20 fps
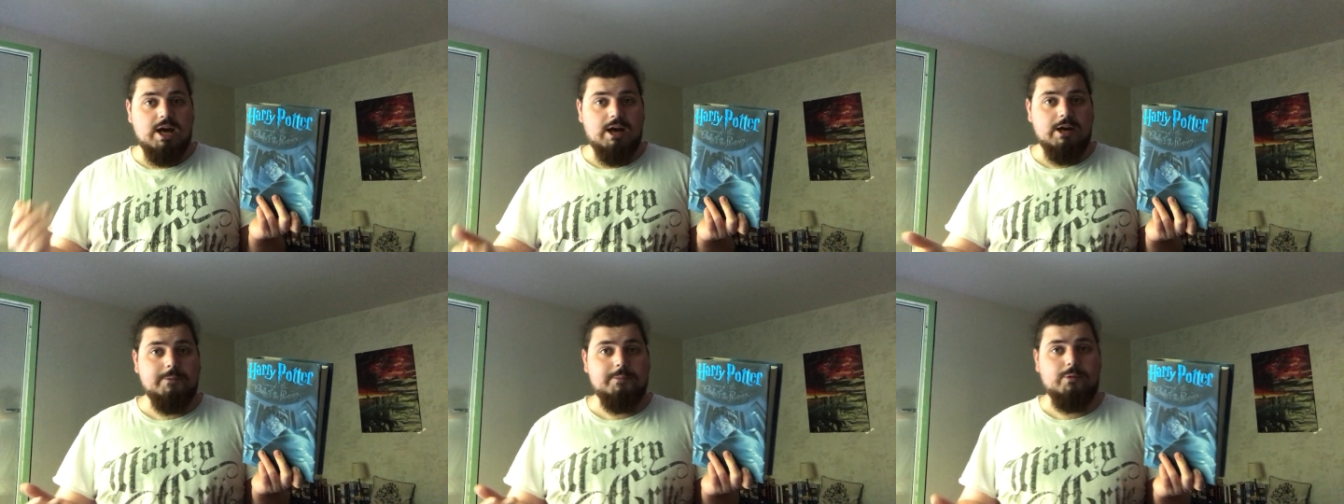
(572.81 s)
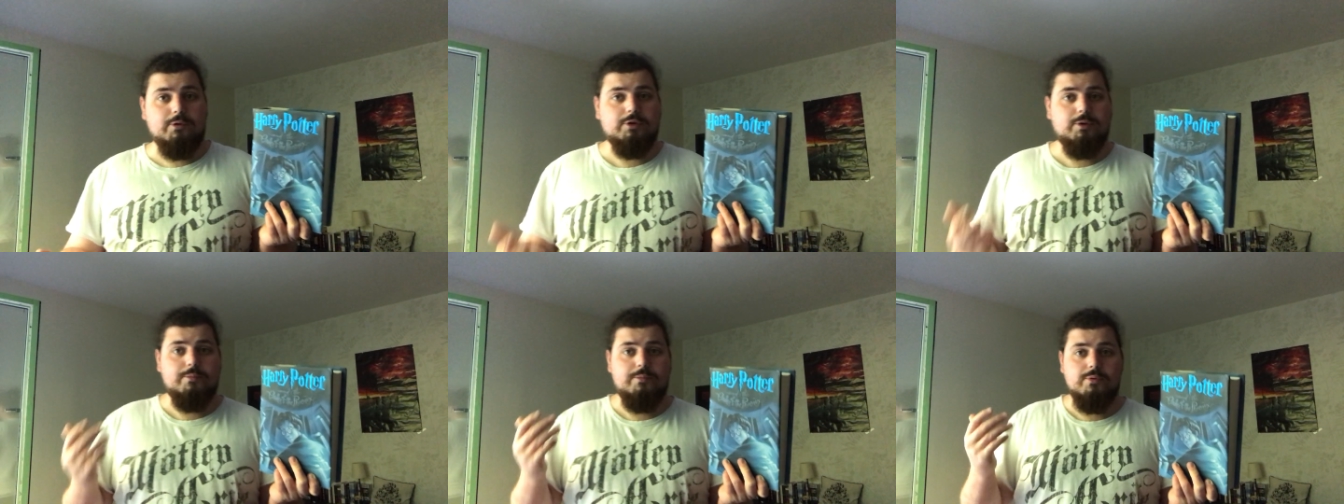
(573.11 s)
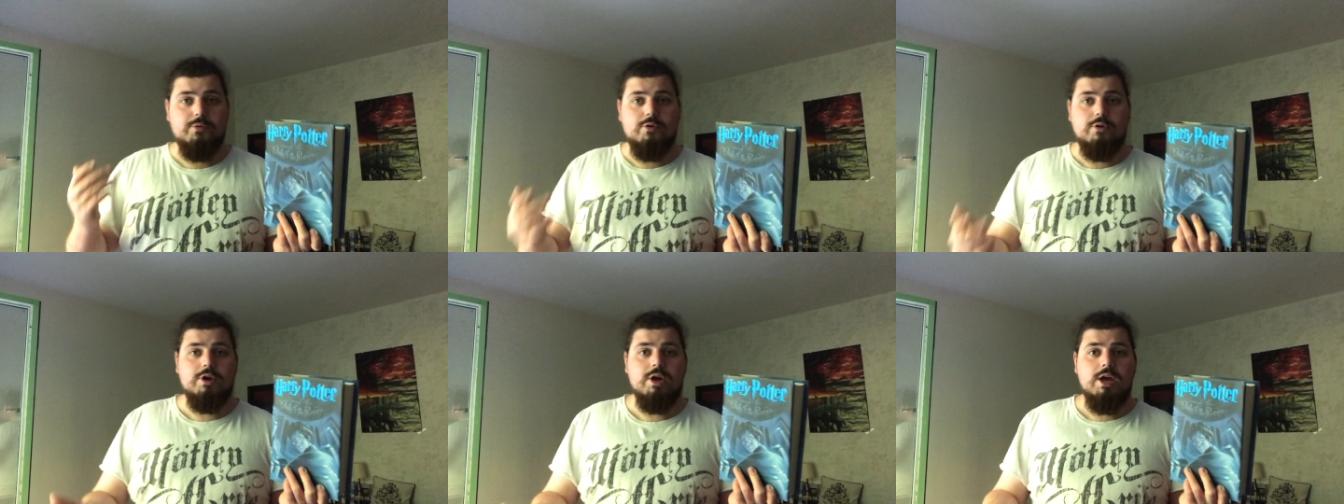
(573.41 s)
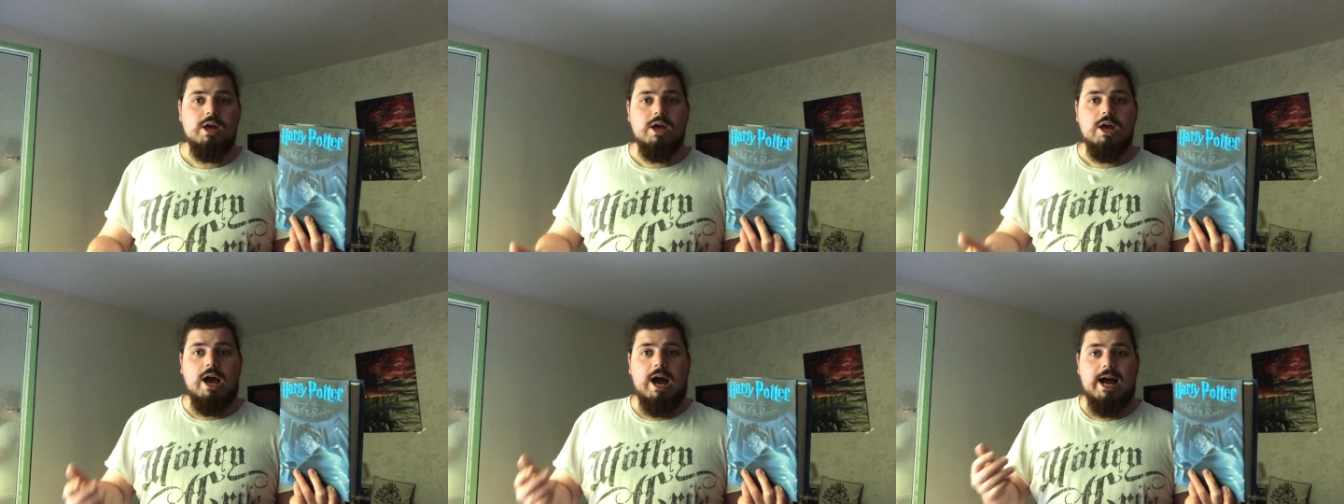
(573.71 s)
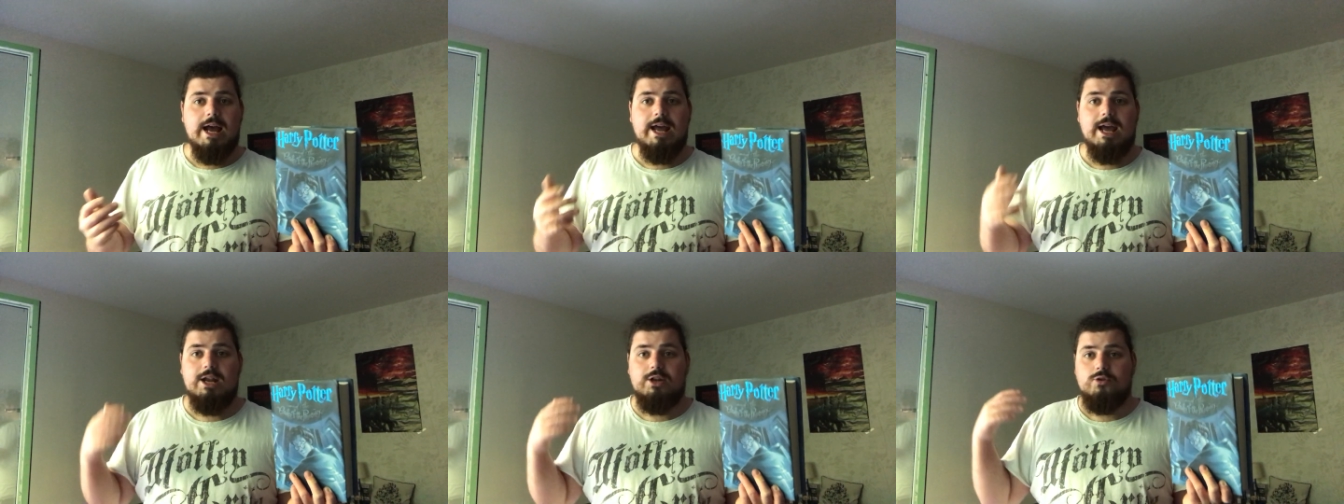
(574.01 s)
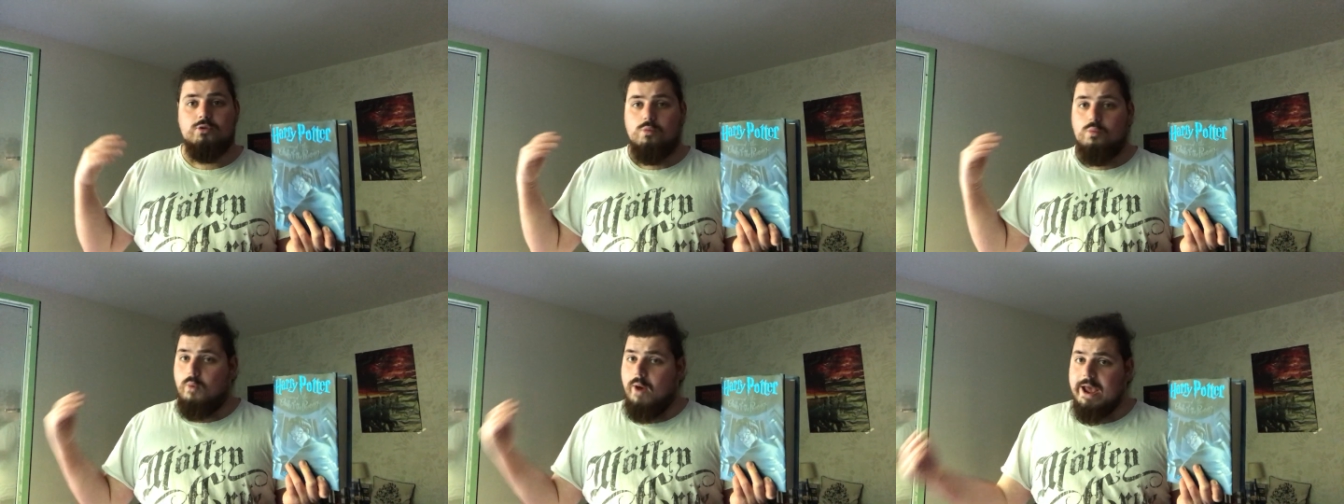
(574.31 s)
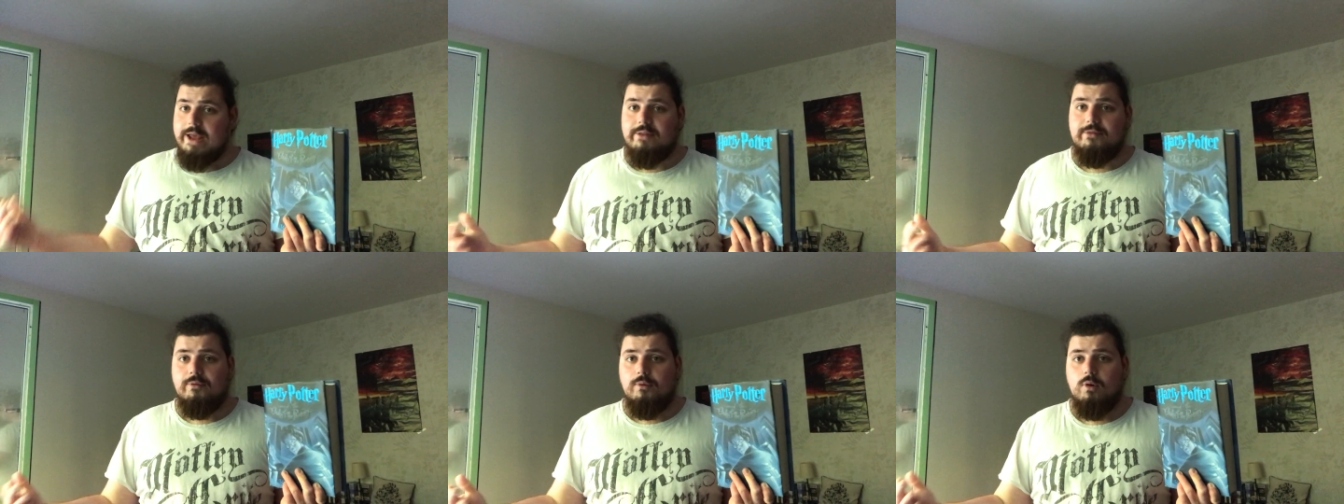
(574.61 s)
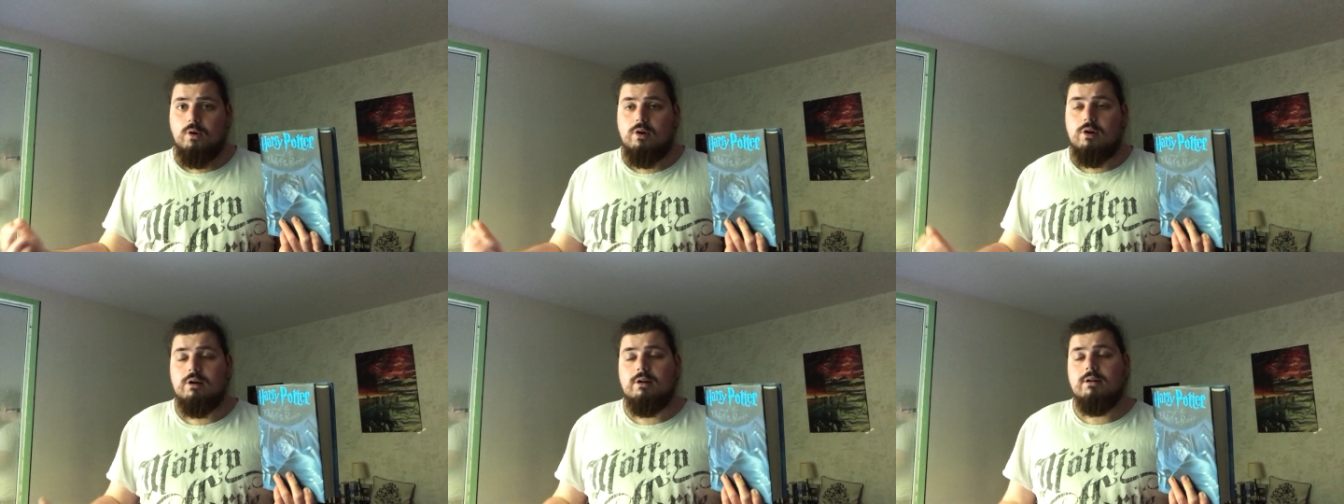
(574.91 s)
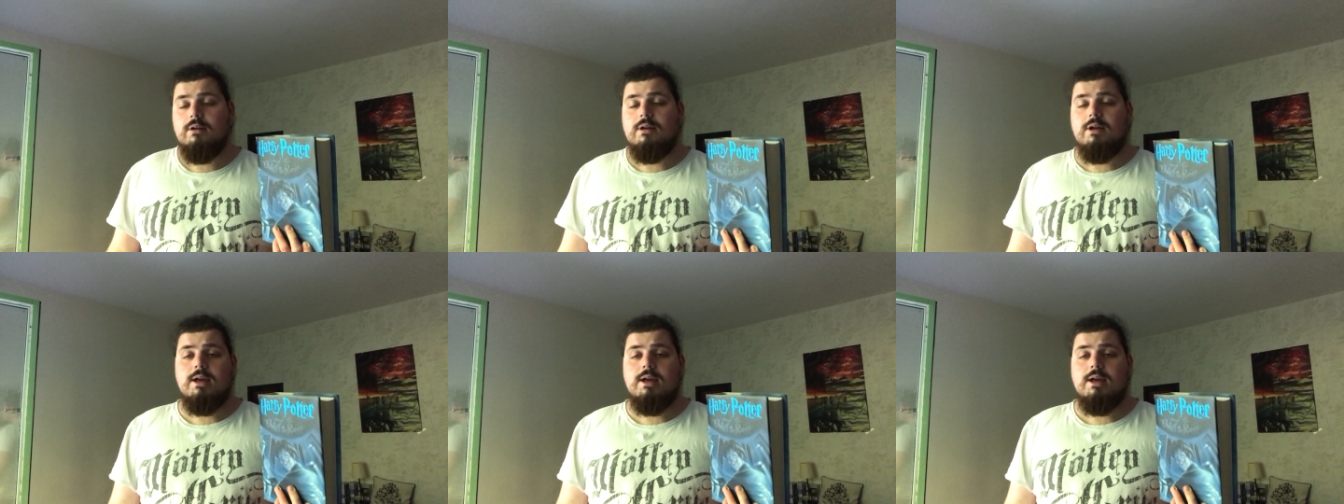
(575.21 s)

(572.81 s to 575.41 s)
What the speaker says: Harry Potter book I had to wait for.